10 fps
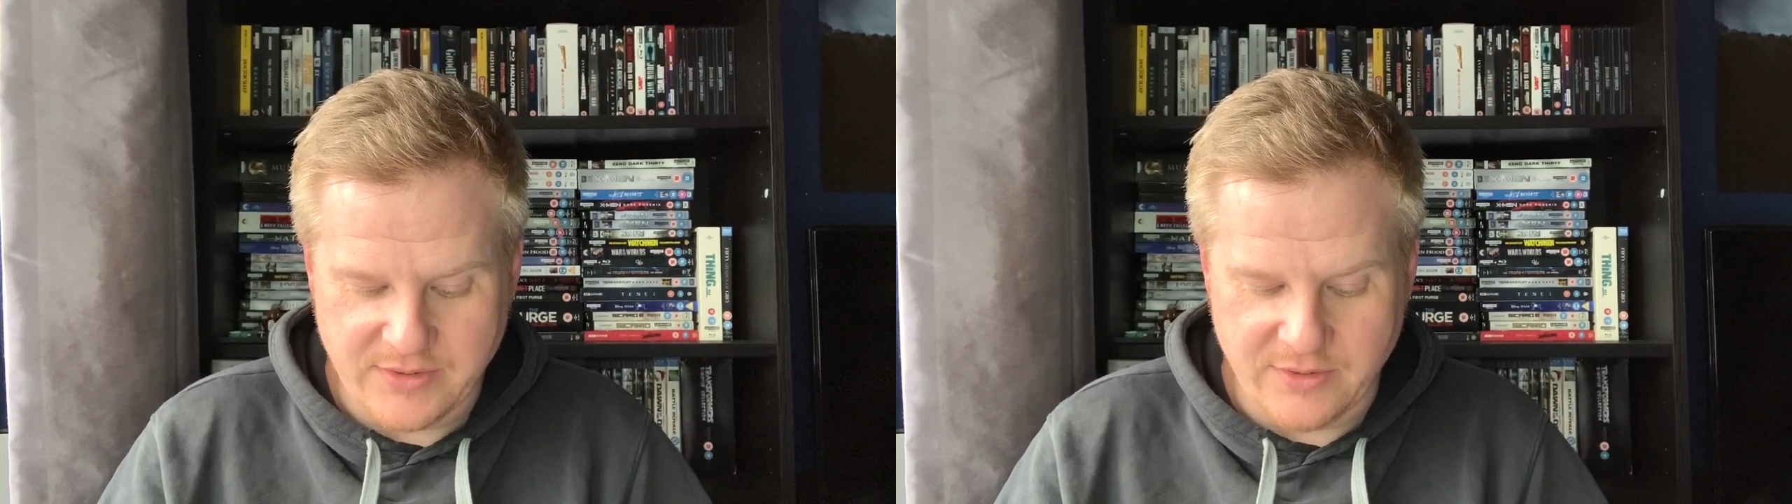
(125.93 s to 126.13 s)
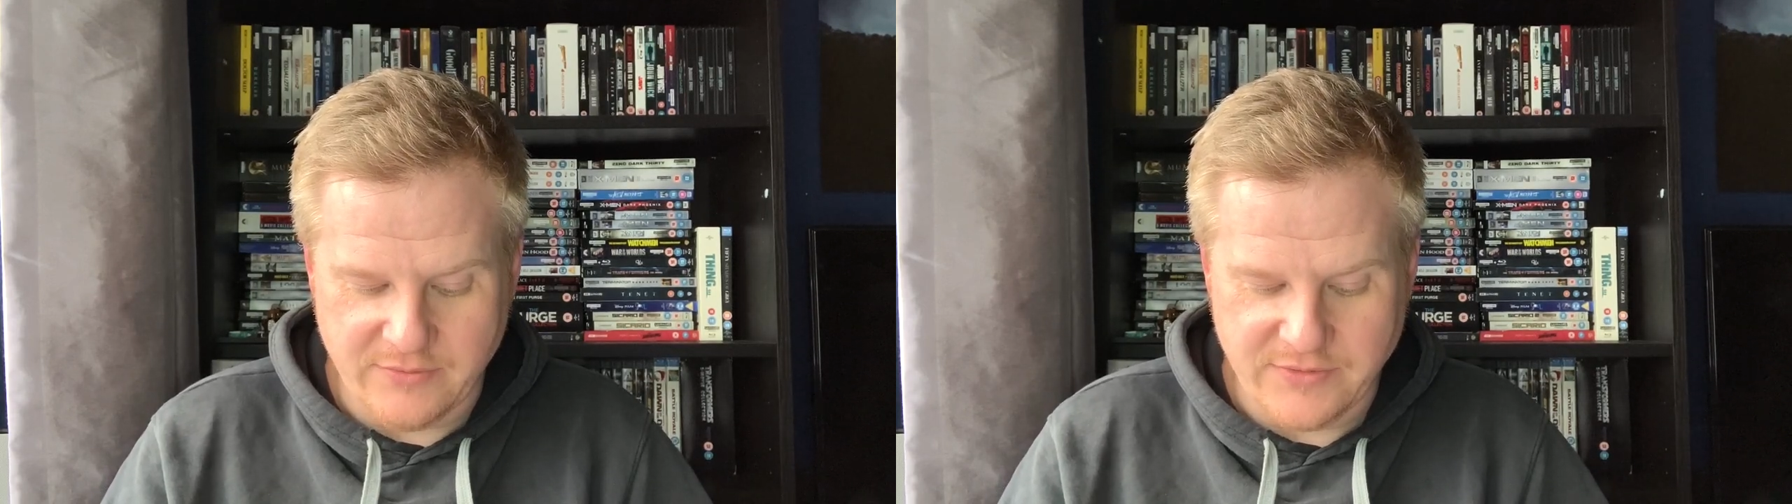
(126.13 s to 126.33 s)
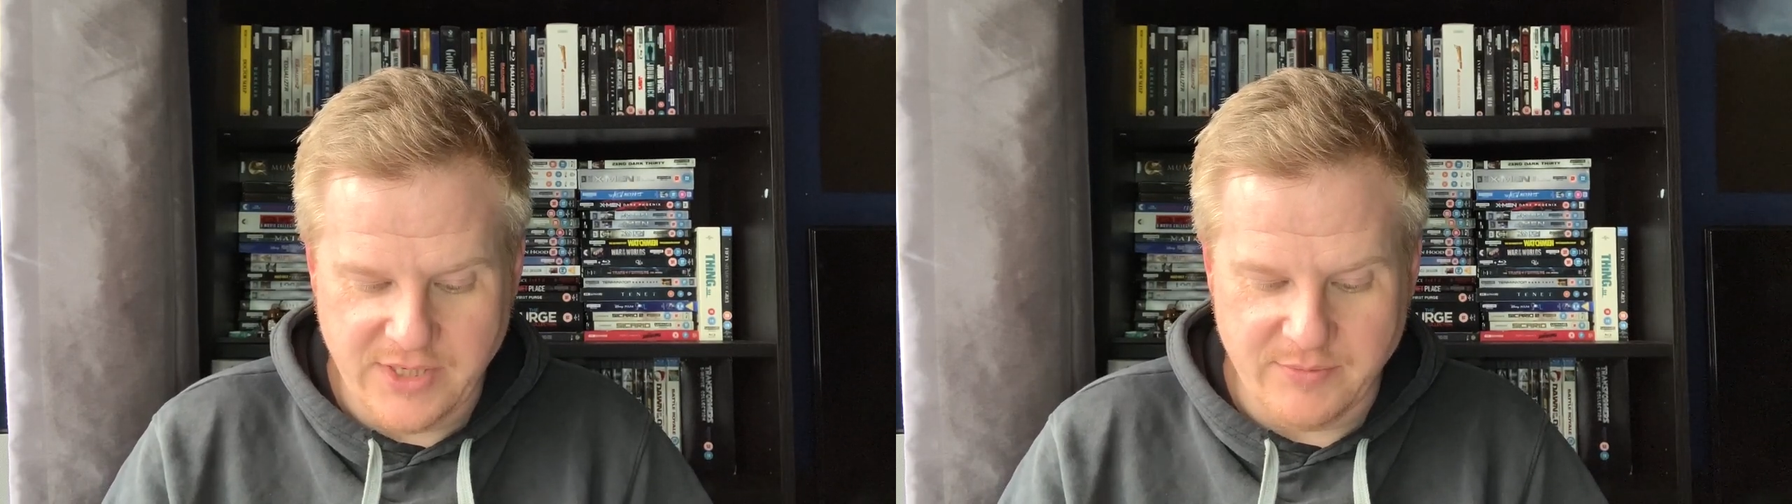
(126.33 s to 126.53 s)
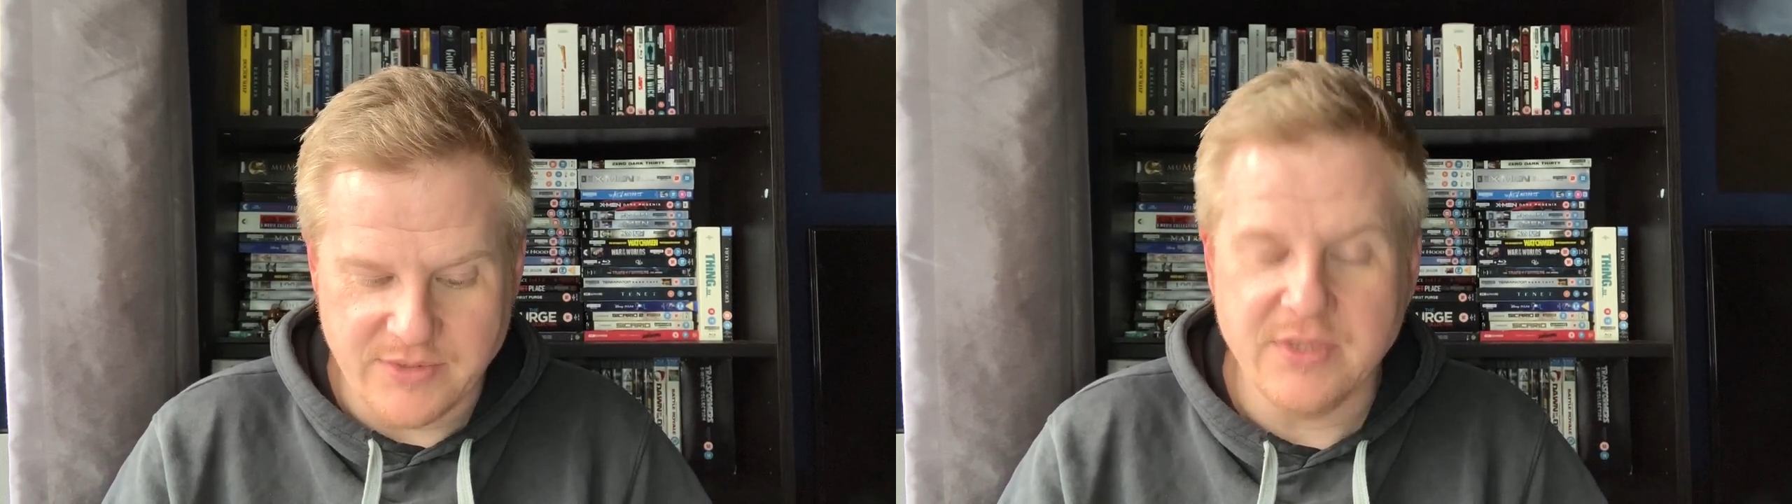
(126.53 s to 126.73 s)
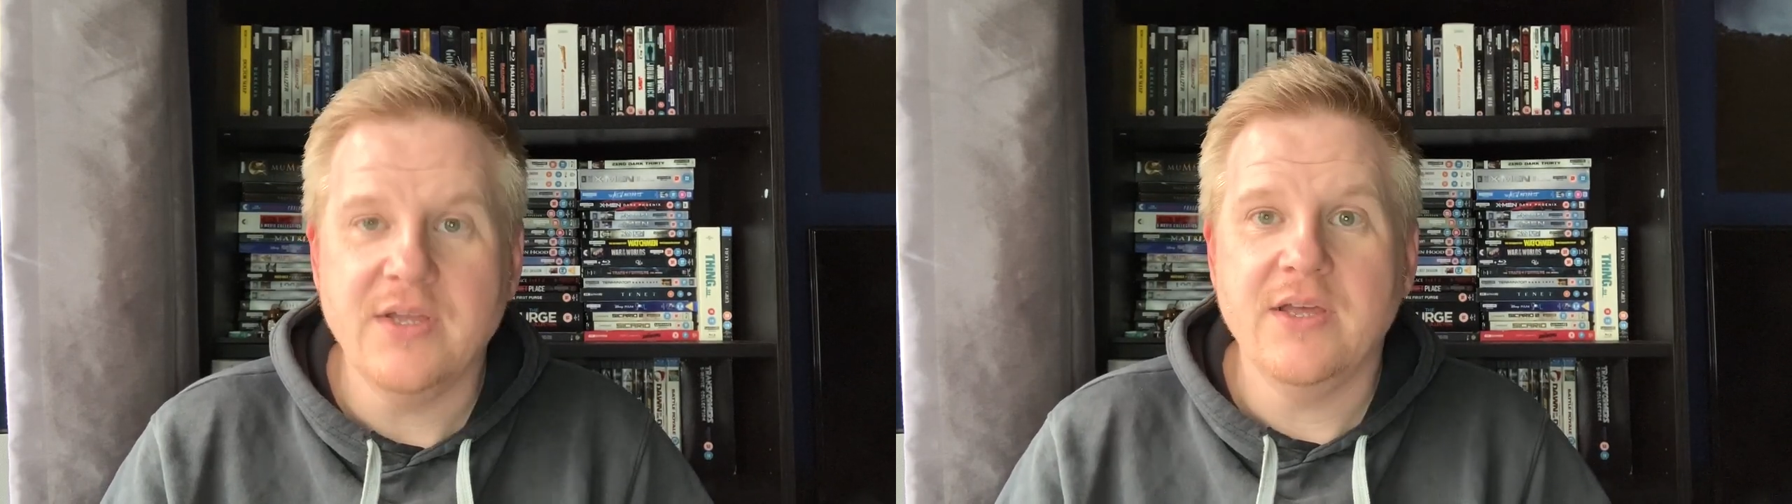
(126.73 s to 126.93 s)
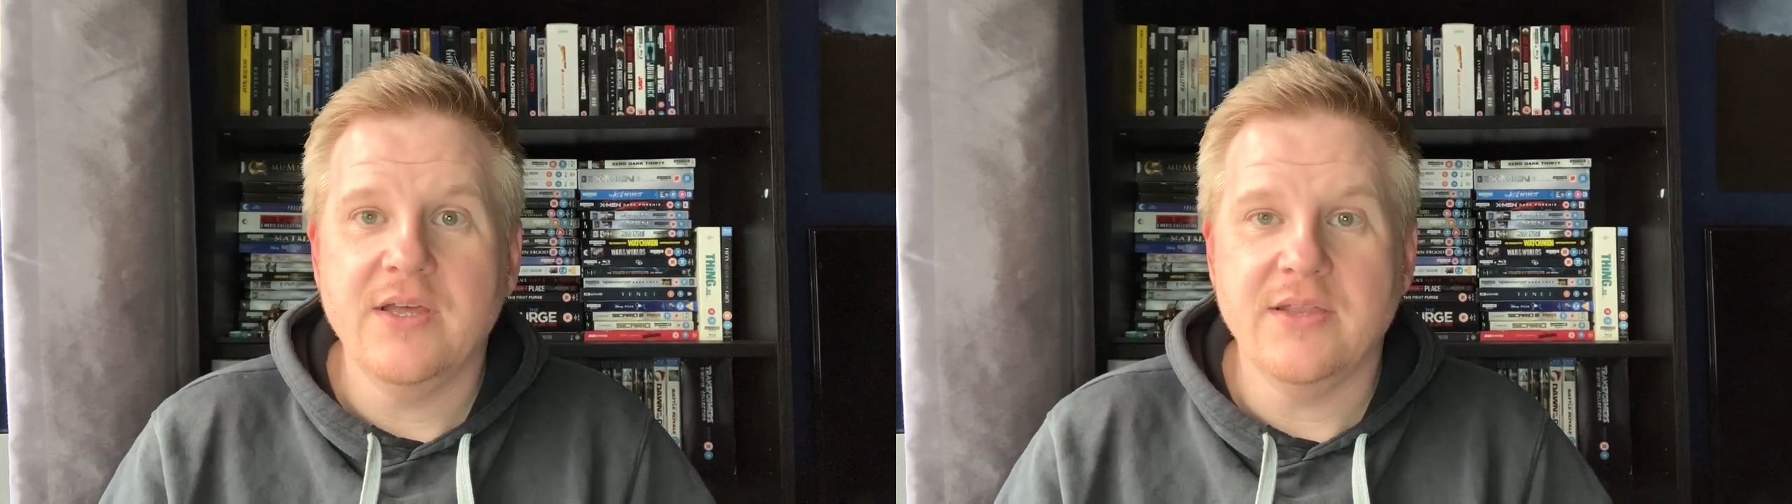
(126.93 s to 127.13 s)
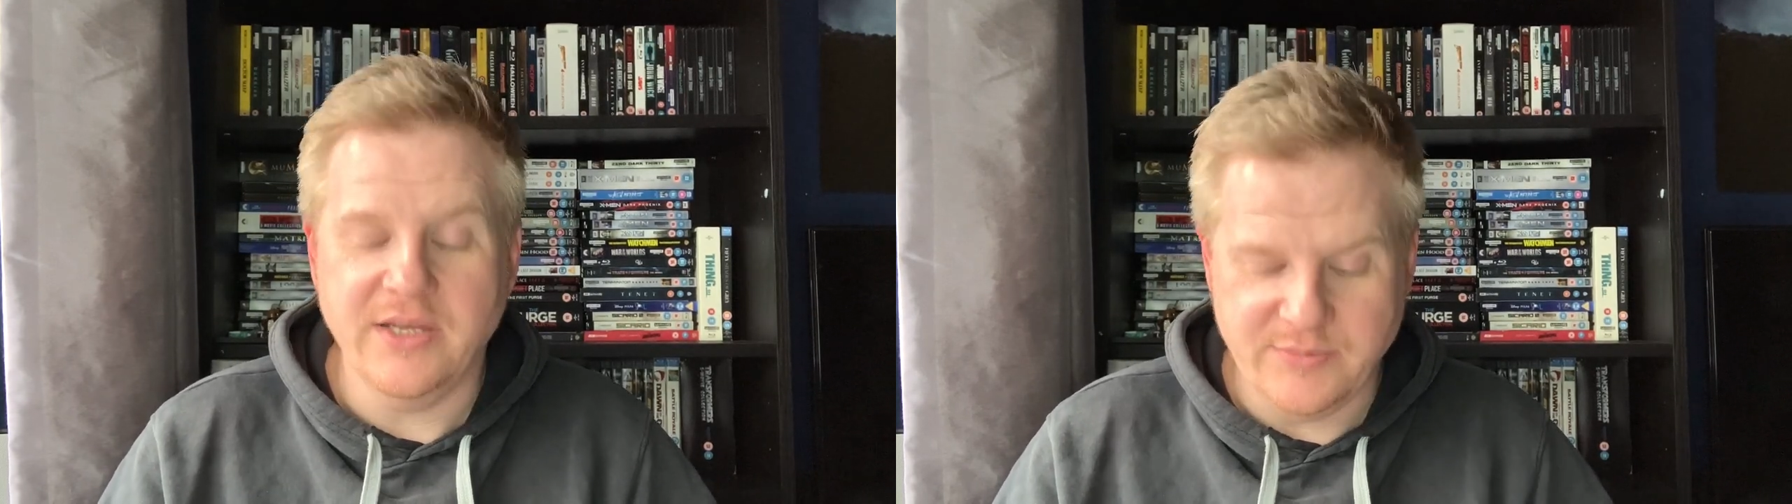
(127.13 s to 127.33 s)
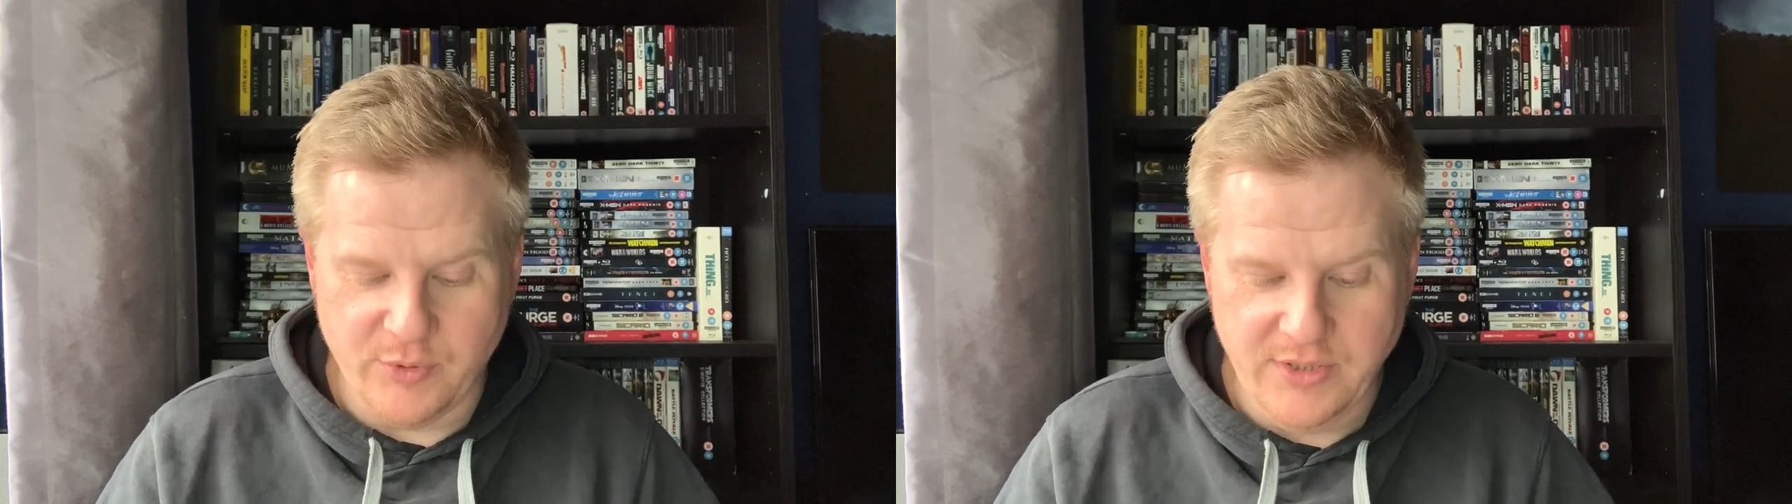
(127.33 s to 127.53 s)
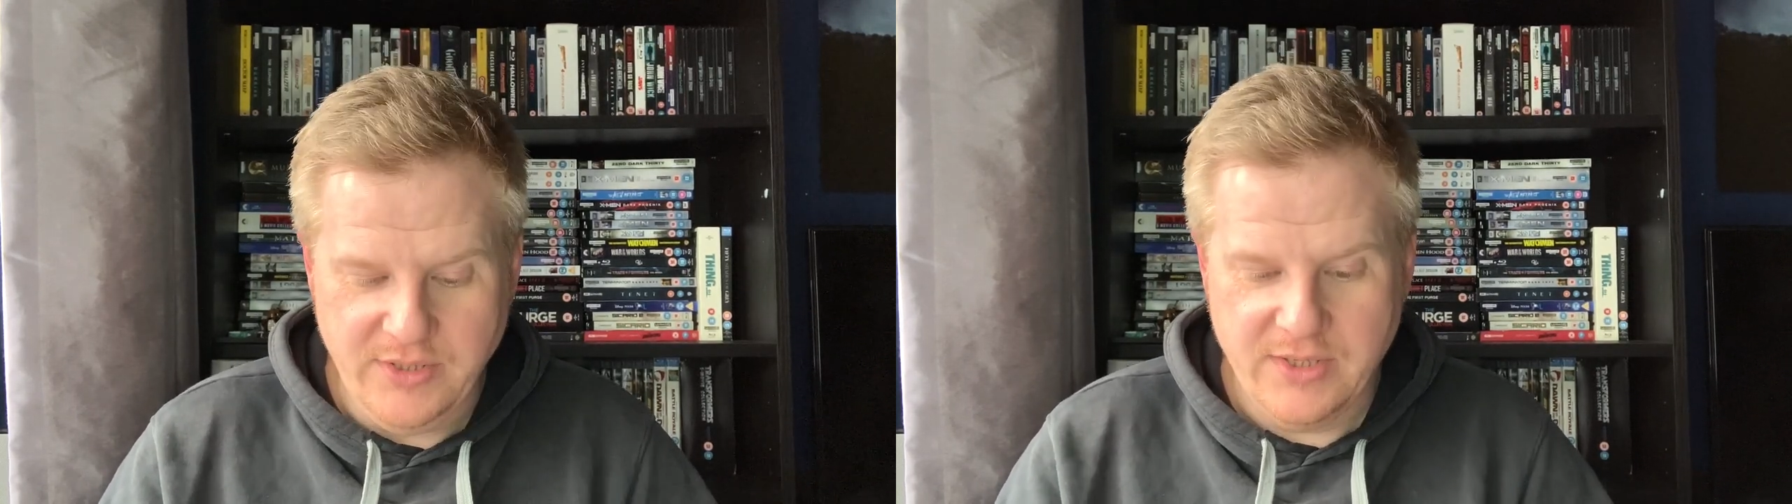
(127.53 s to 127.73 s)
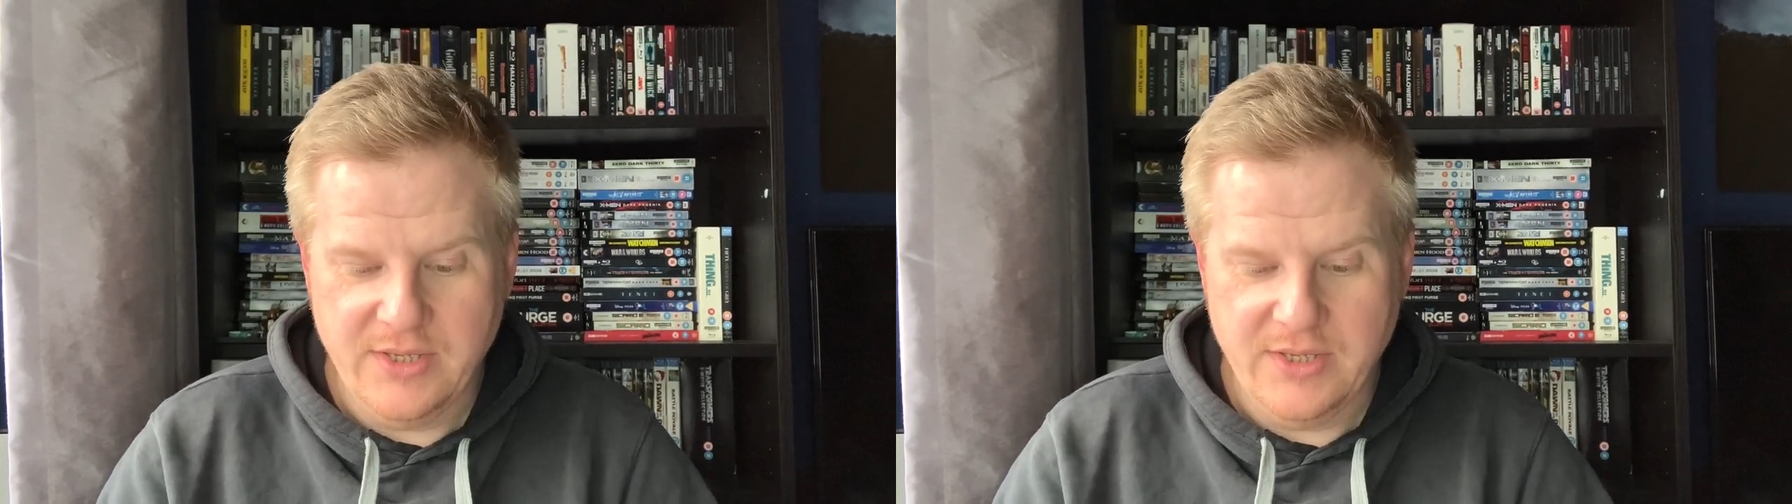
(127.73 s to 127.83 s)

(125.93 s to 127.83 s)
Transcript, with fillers: Love, James. Thanks, buddy.